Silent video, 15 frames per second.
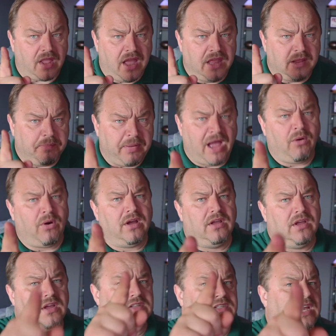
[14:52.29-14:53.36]
and the power
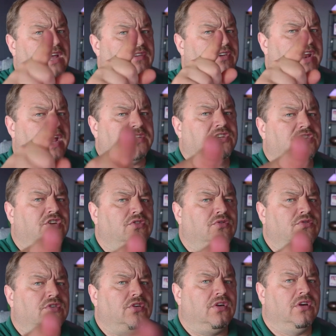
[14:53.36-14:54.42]
to have an
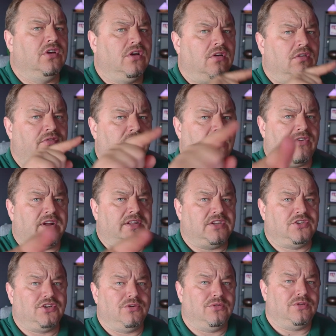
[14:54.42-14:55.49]
attitude for
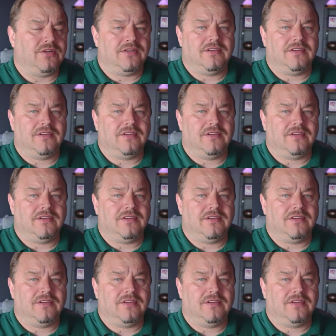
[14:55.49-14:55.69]
gratitude.